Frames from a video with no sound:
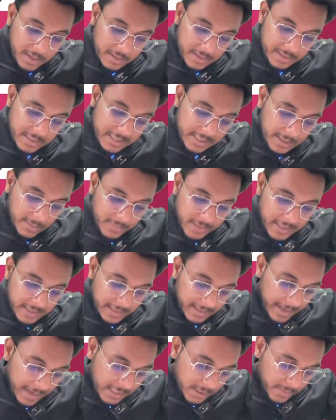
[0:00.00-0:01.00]
this is something
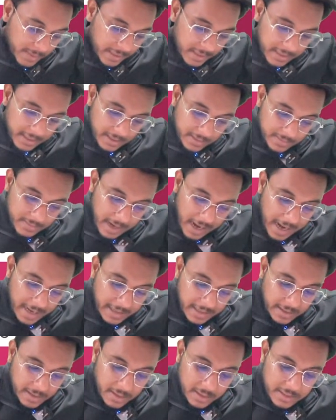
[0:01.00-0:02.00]
that has been there,
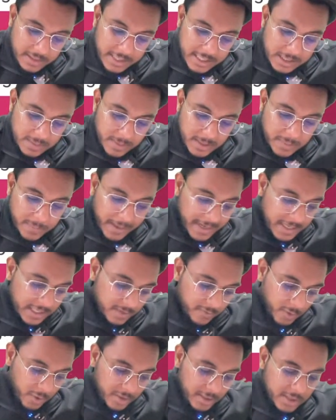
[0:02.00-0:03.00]
and this much price
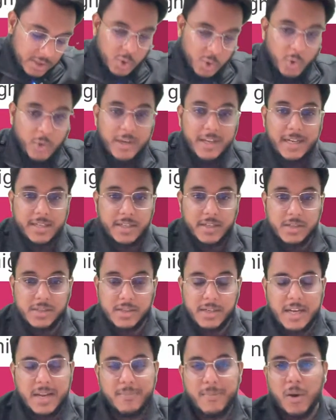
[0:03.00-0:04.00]
for the stored
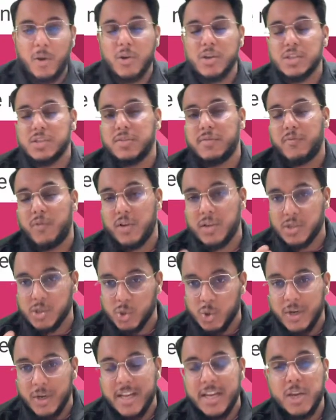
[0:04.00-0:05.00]
electricity, because for
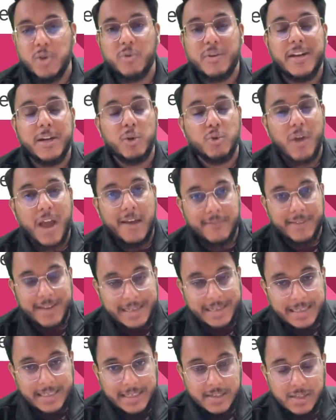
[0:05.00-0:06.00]
storing you need to have
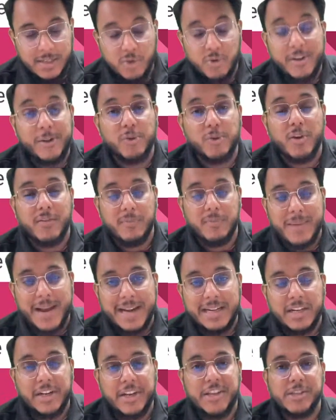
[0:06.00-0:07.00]
you need to have
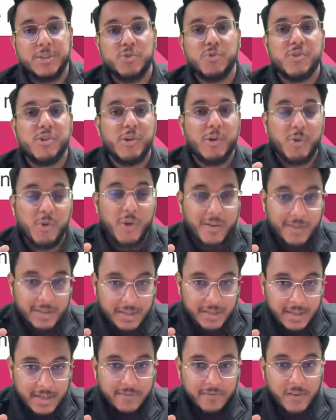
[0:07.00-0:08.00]
batteries, you need to have
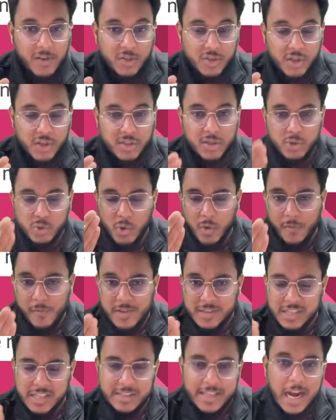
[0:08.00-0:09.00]
other infrastructure. So
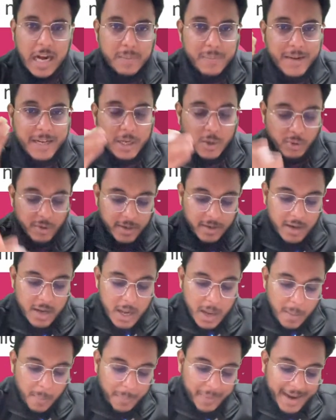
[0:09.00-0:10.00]
obviously that particular
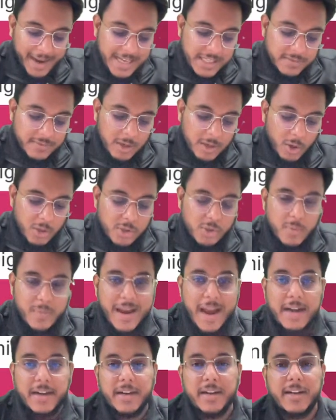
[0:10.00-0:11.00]
price will also
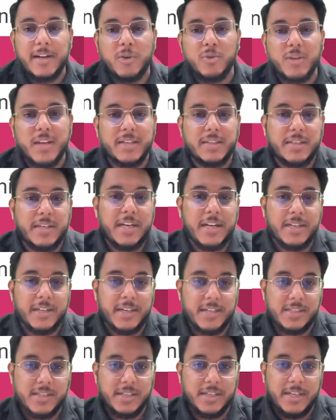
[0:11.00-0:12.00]
be added into the
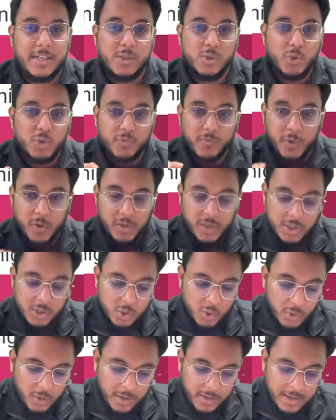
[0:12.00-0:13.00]
electricity. So for the
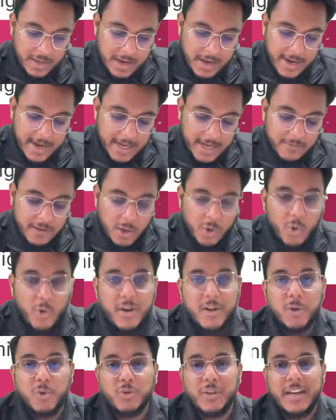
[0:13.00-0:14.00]
stored, it will go
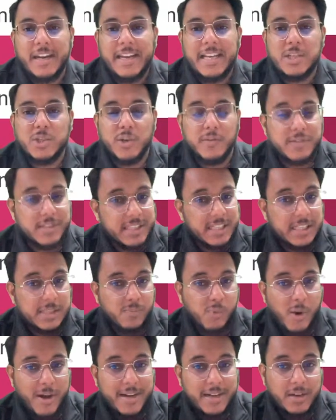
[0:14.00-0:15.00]
into the range of
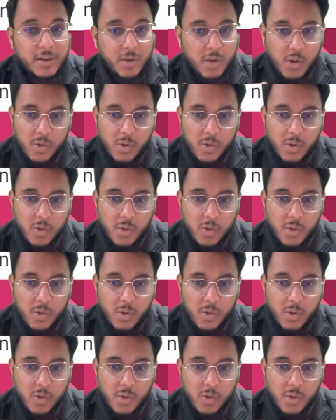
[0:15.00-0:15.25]
6.12